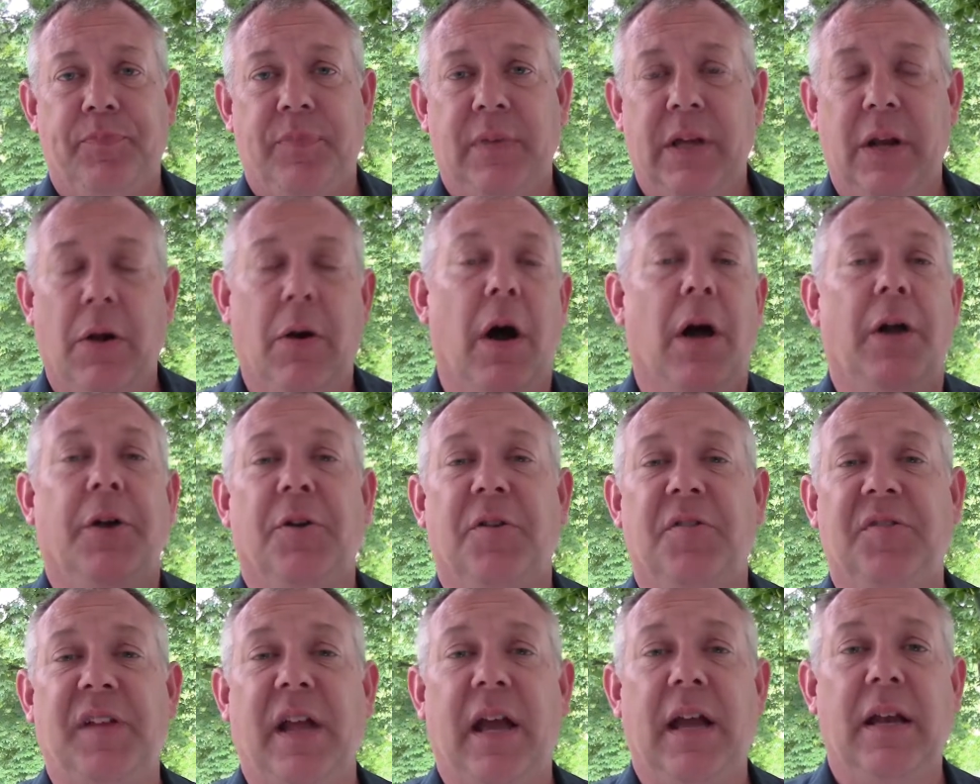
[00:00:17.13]
you know
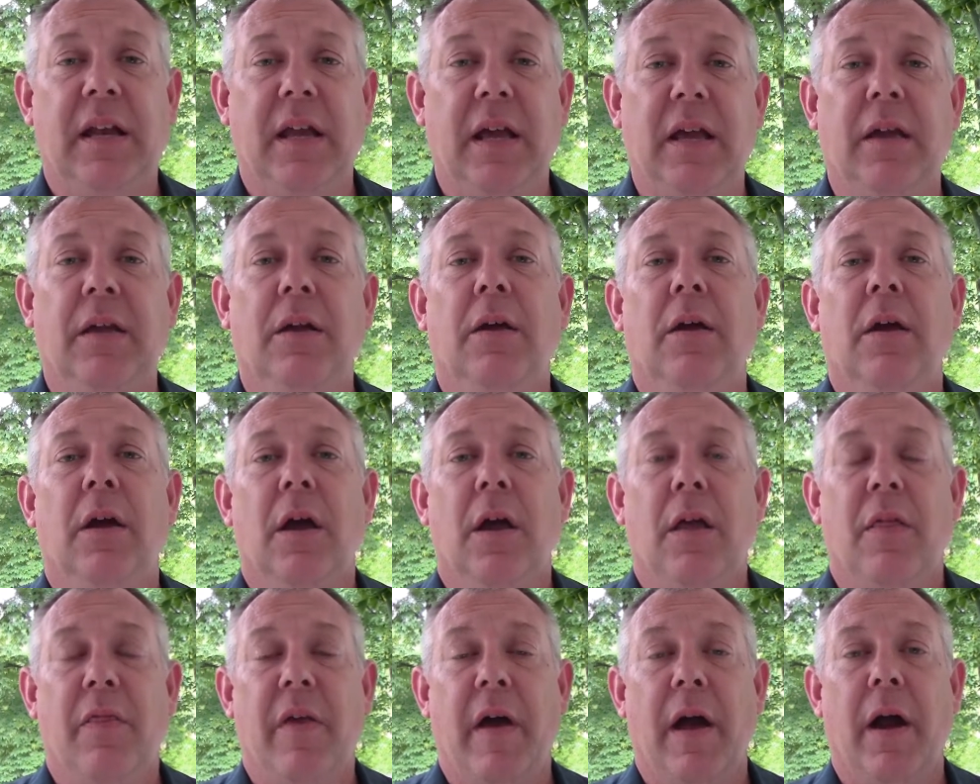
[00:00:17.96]
understanding
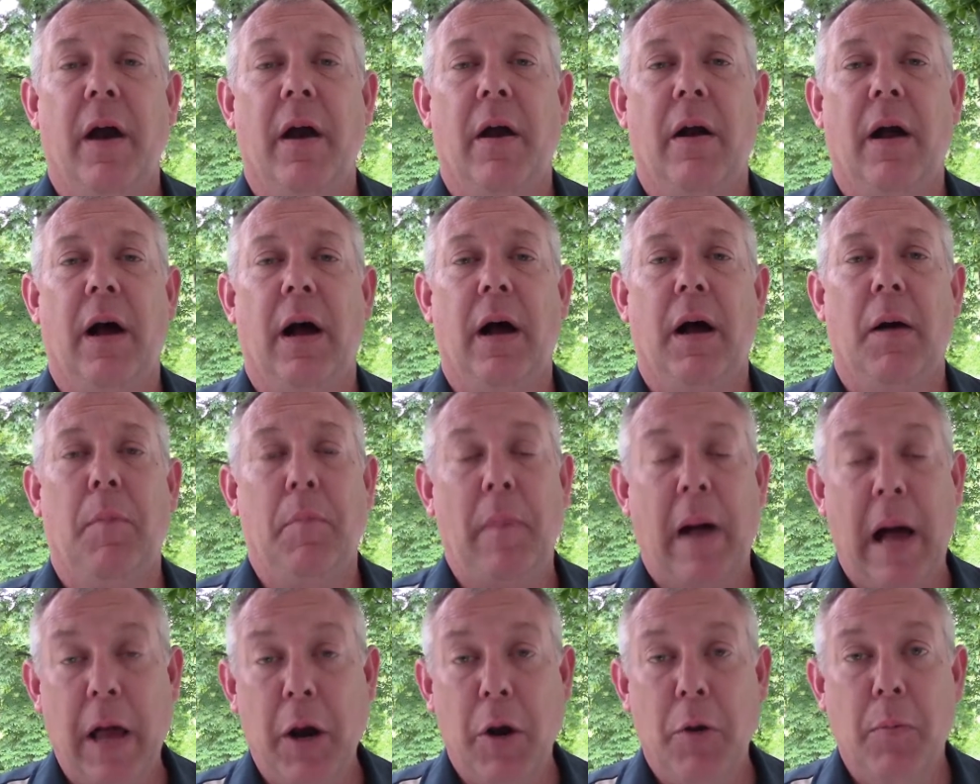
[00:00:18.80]
their uh,
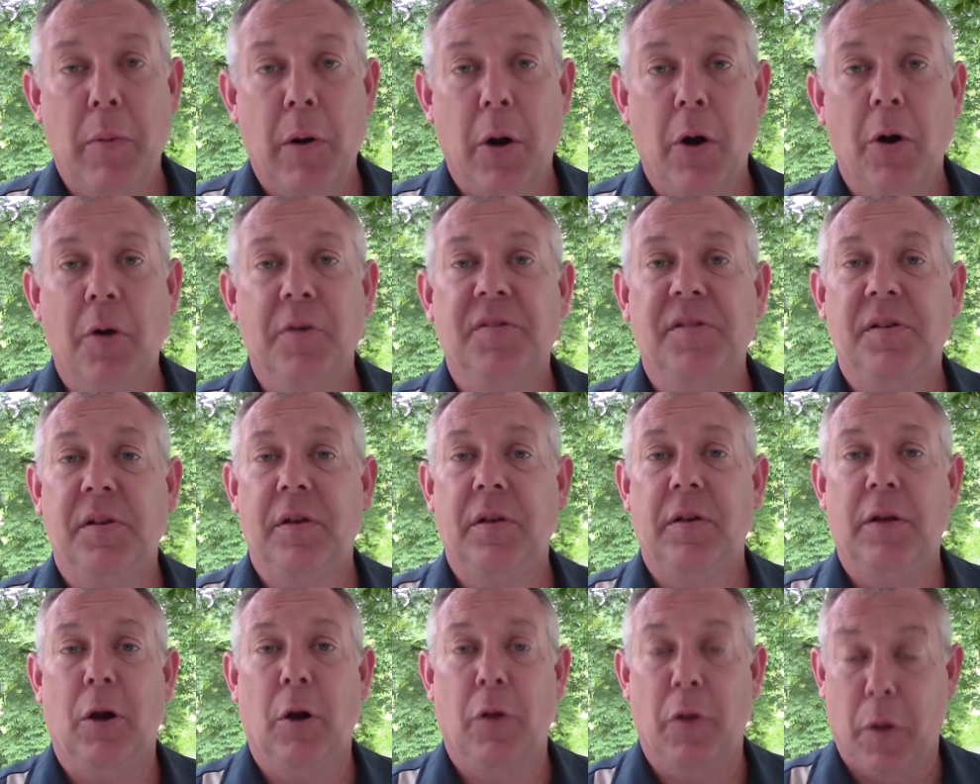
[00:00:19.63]
monomers,
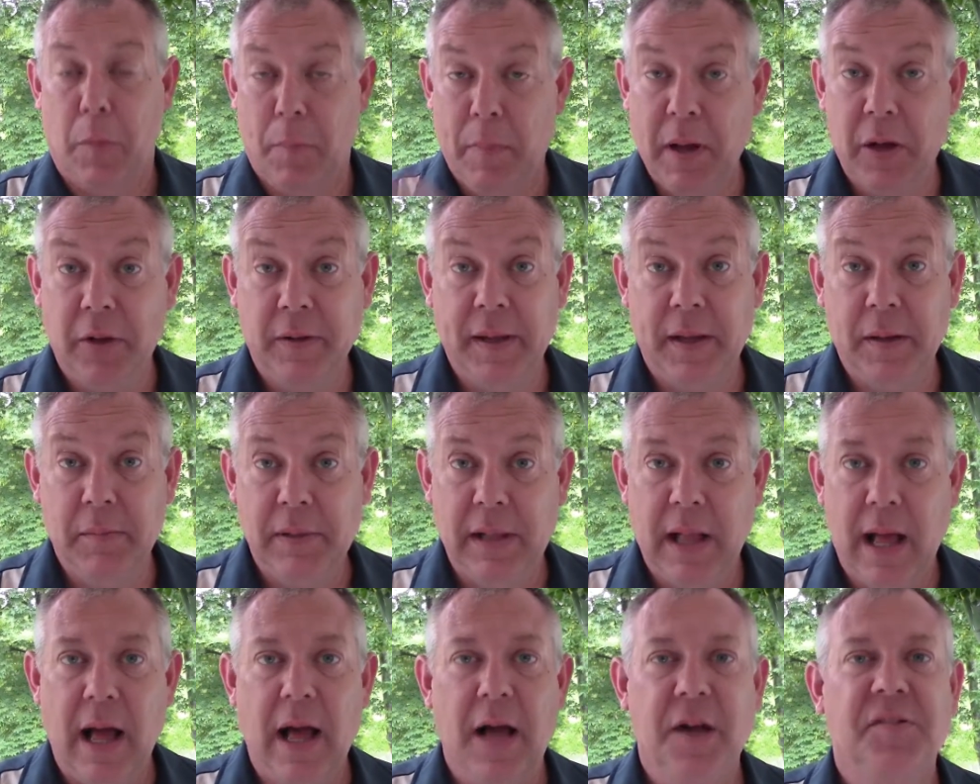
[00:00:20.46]
you know their building
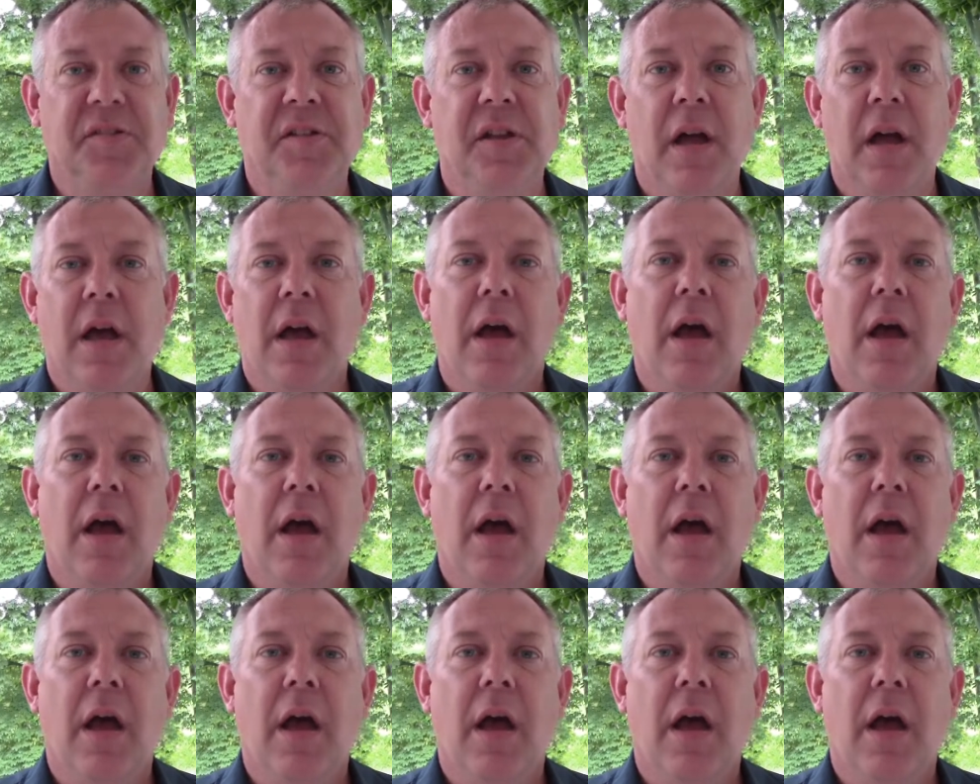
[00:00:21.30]
blocks,